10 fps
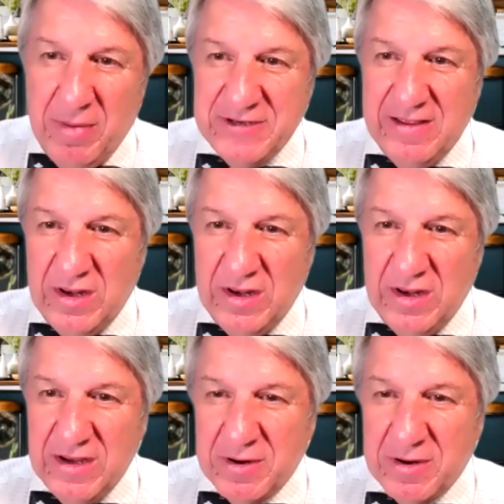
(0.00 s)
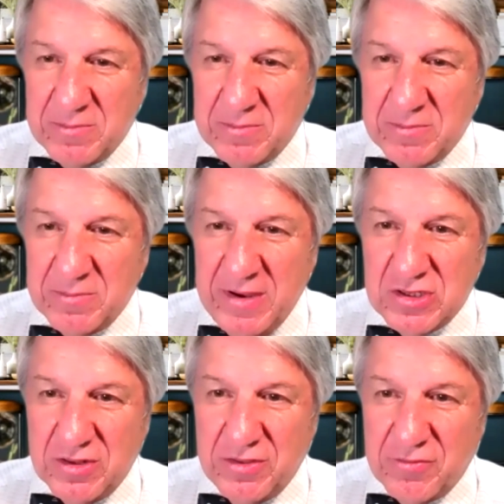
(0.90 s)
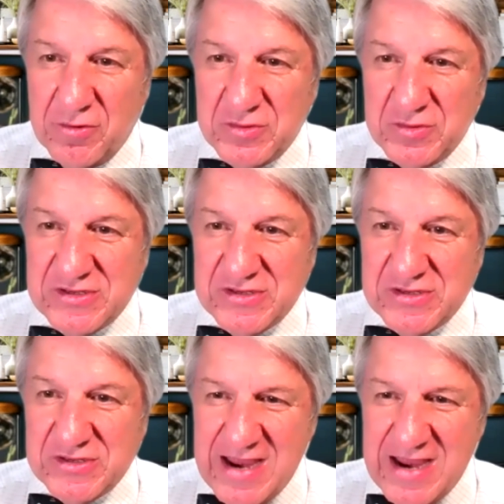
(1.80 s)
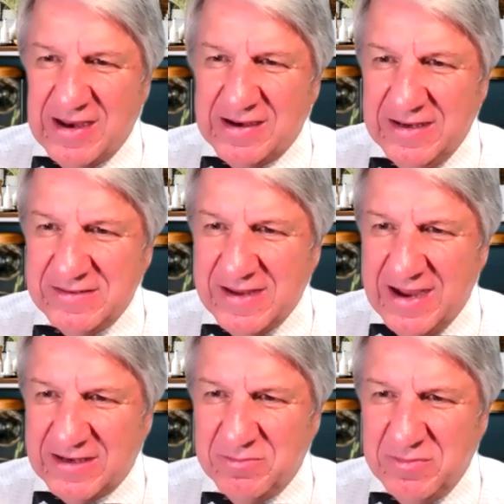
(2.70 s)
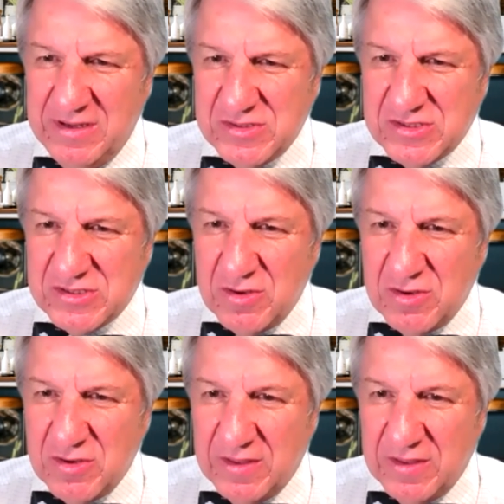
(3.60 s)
by obtaining their willing participation through psychic contact means so